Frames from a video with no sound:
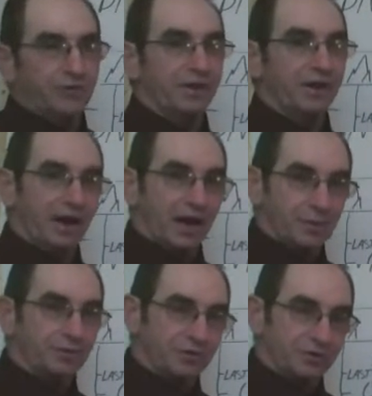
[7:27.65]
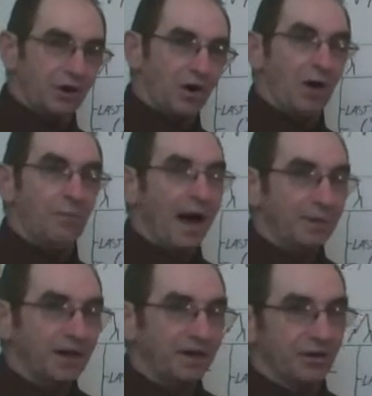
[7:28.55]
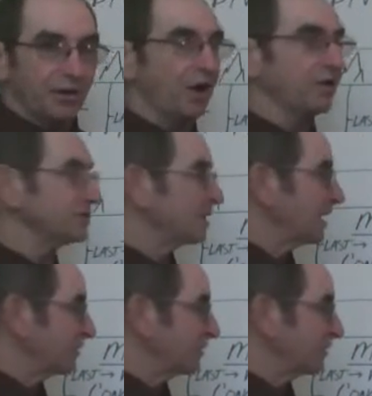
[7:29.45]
and they're able to go abide by the laws.